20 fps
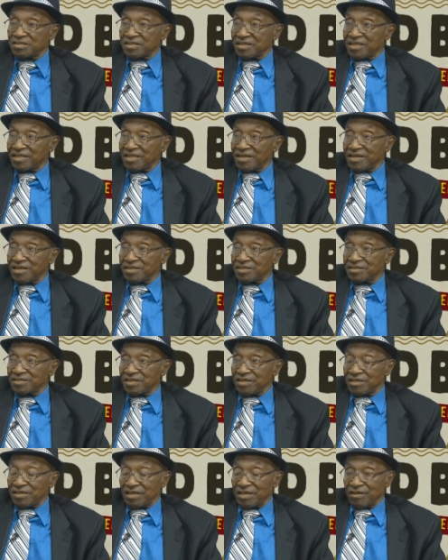are things
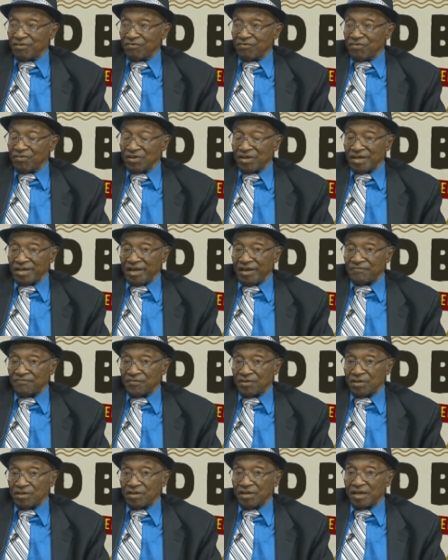that they really have to
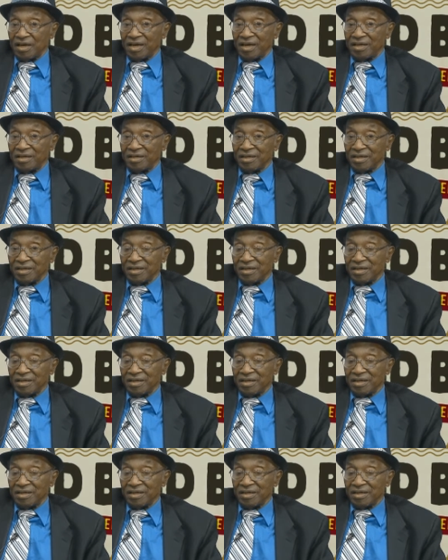look at,